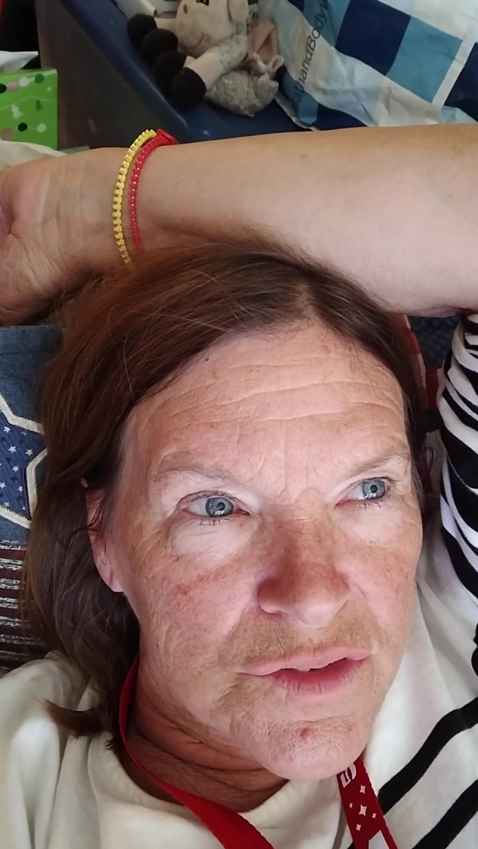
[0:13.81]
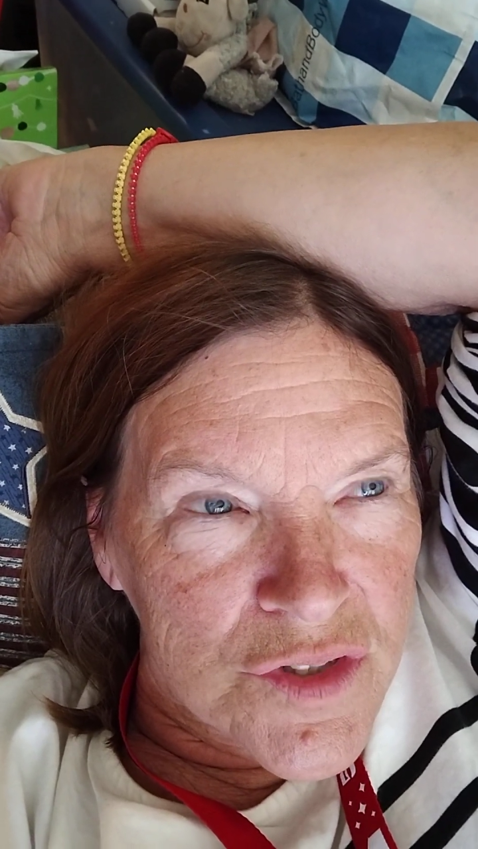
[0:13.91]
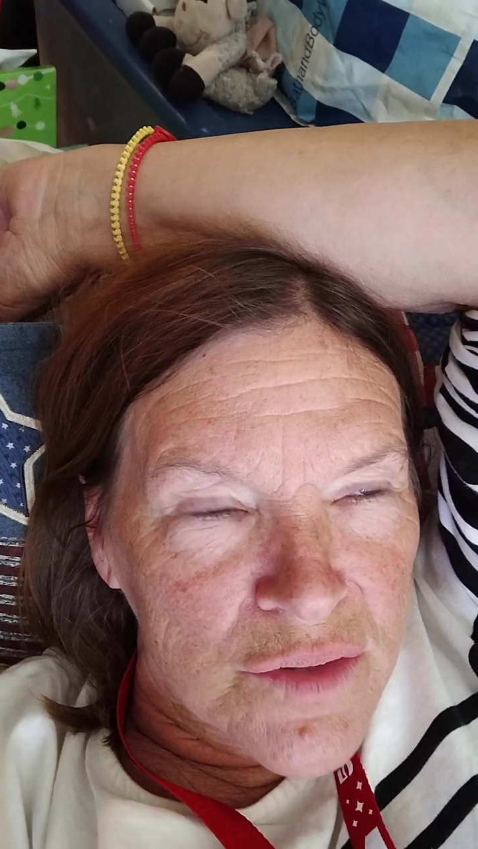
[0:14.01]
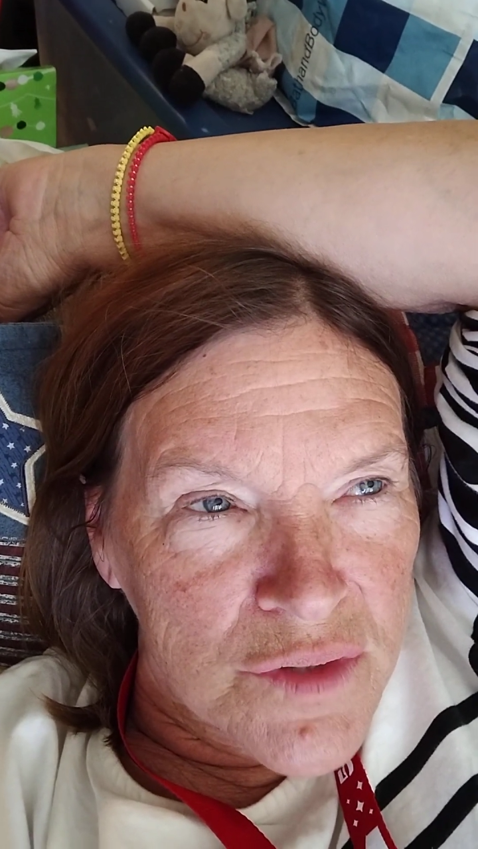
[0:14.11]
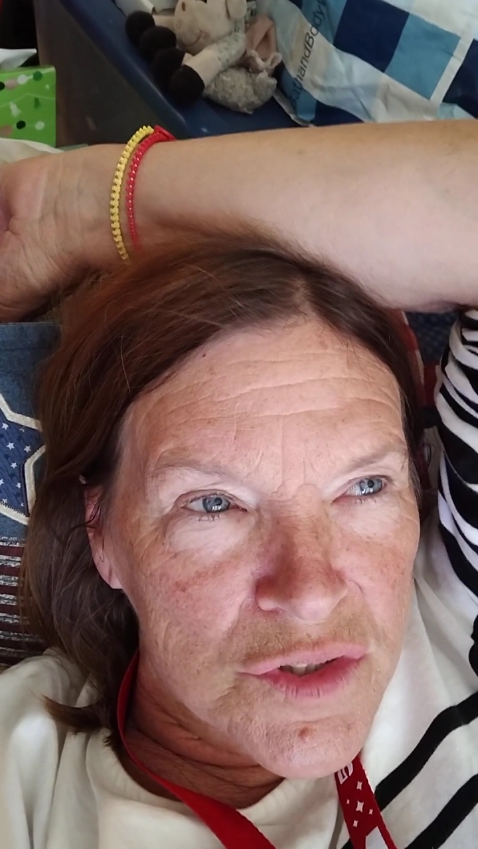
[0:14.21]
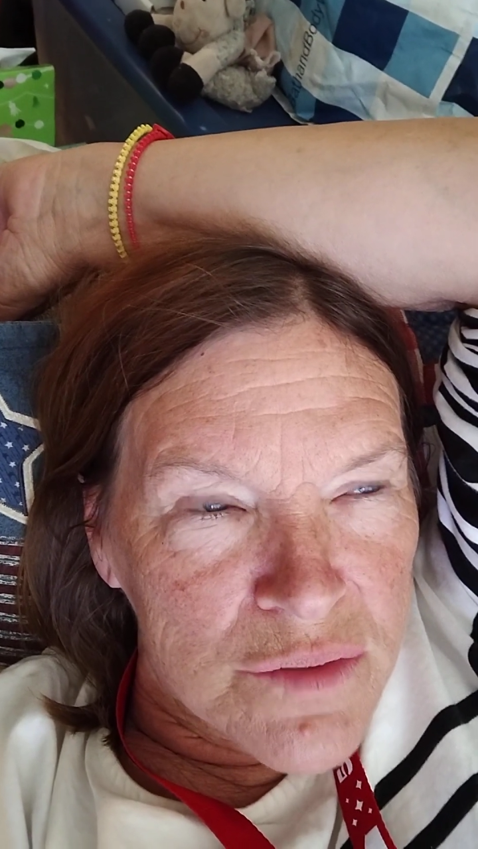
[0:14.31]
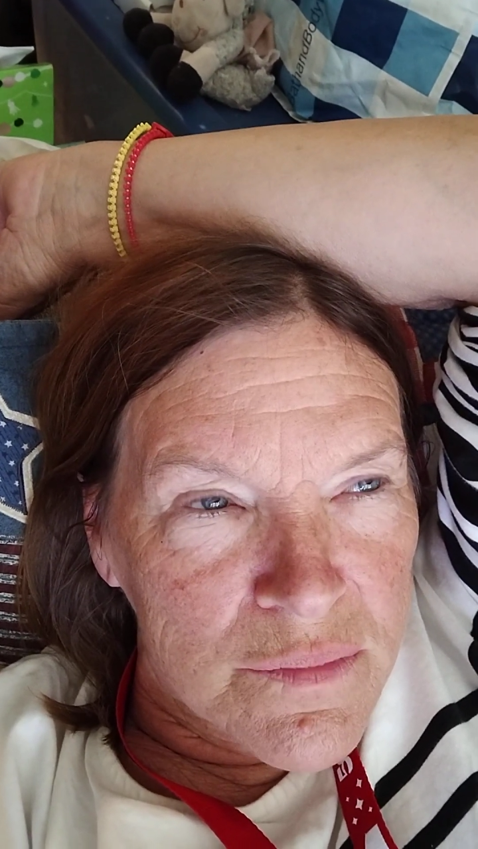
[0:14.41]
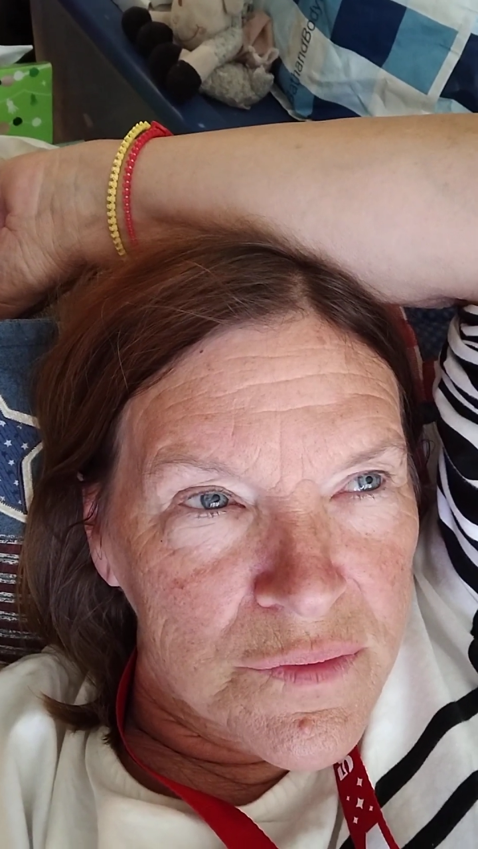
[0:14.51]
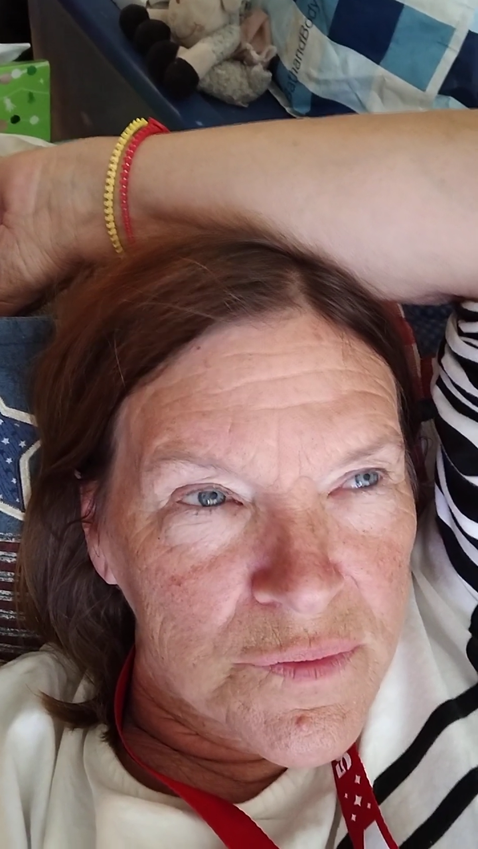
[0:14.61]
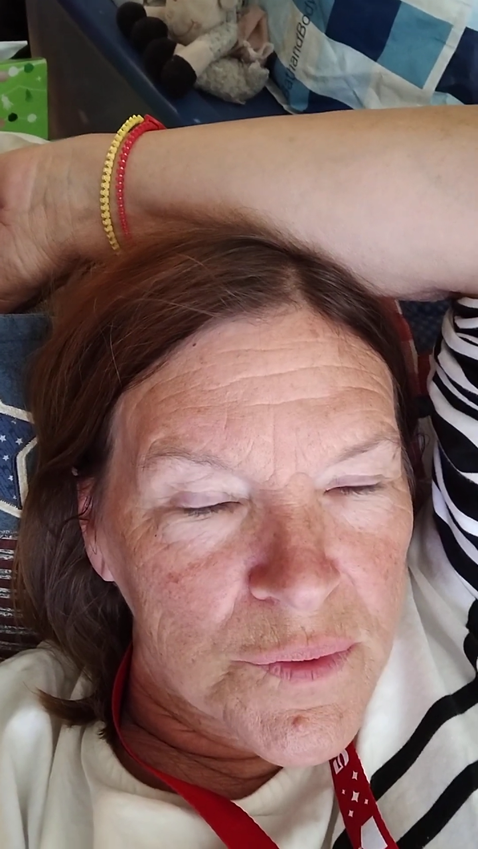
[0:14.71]
generation
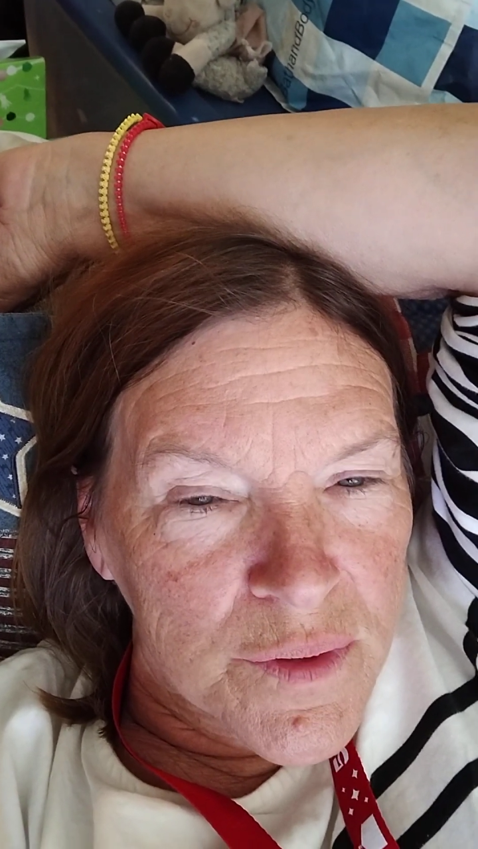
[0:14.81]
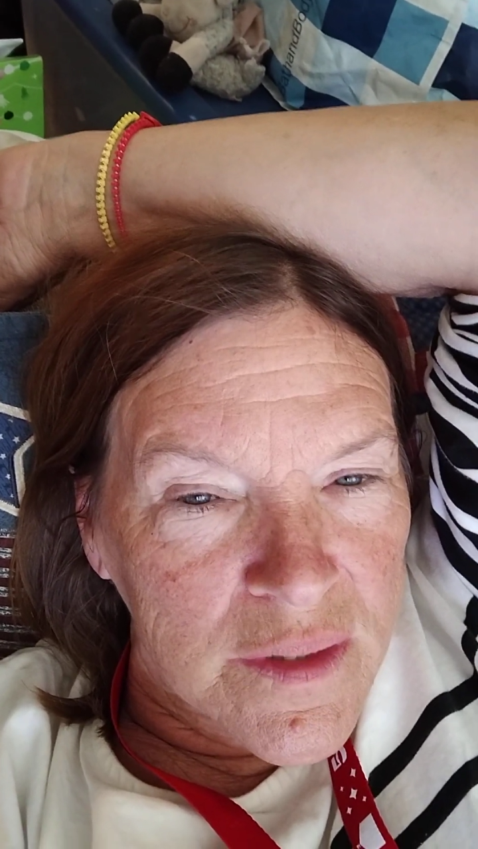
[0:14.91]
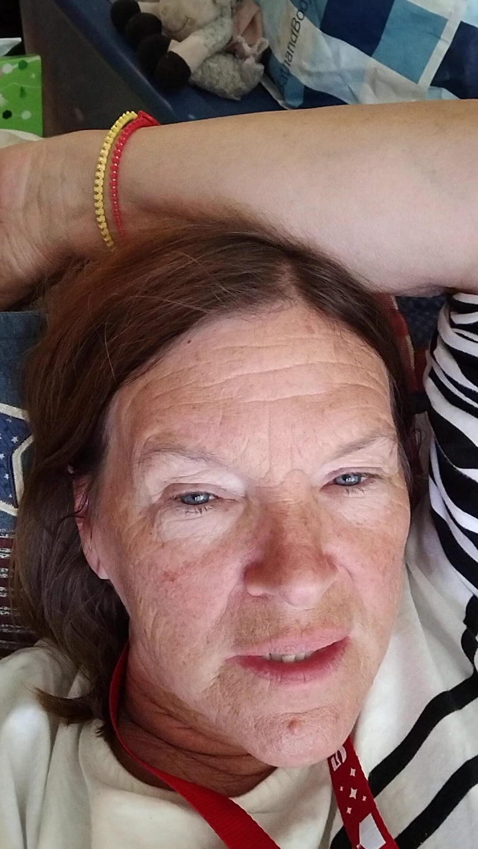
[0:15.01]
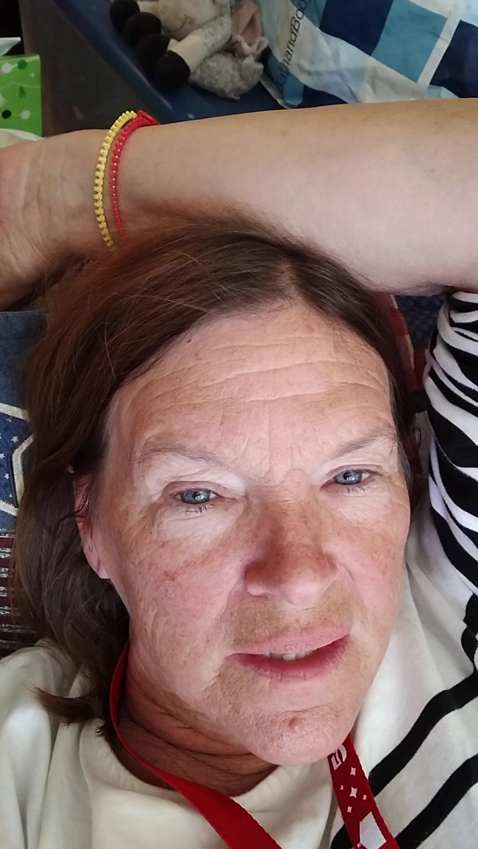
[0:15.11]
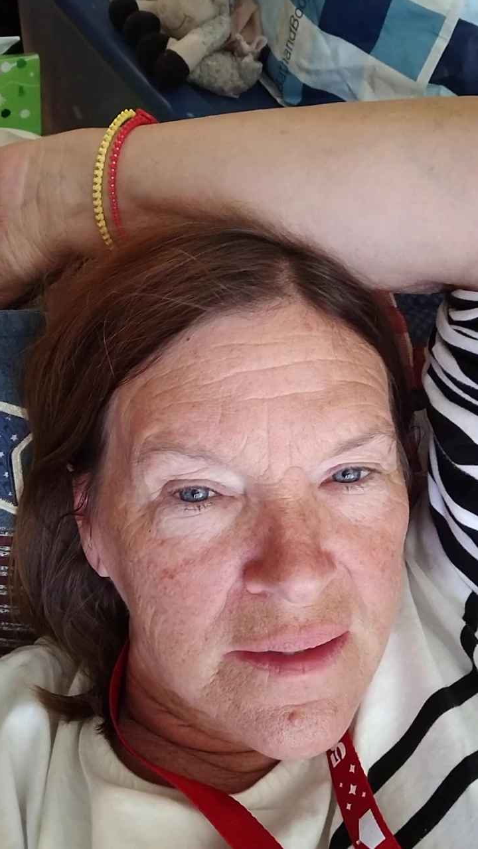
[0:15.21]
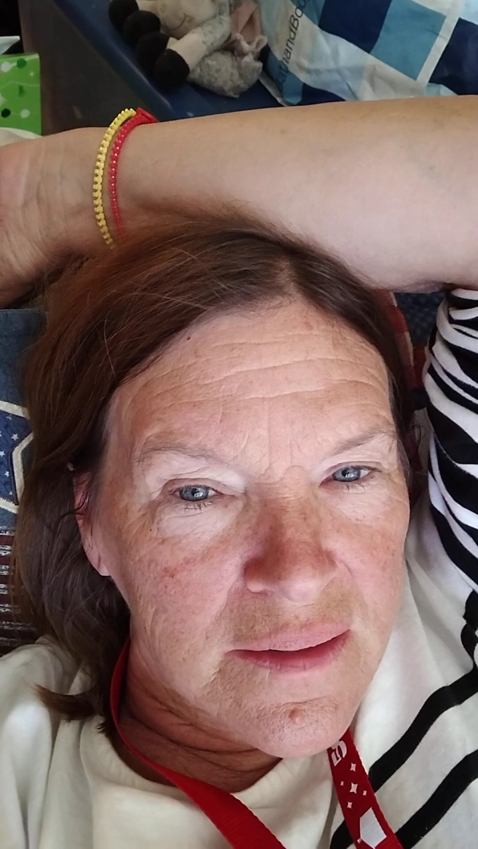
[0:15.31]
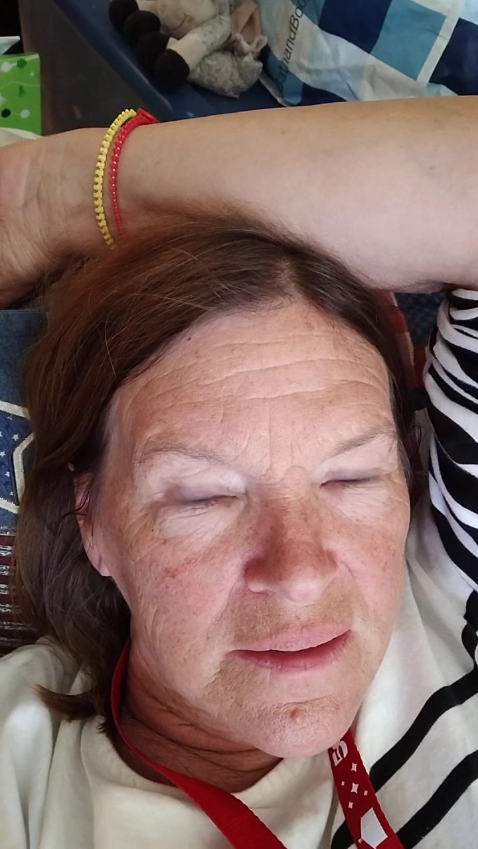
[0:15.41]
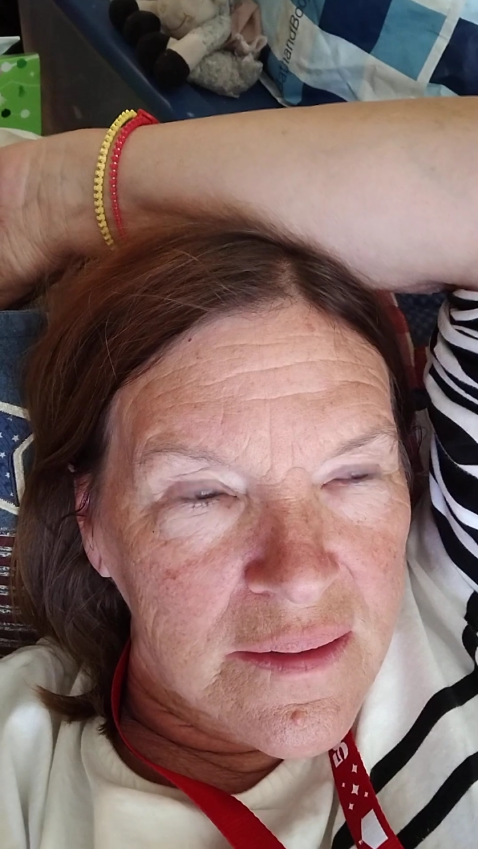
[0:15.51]
before that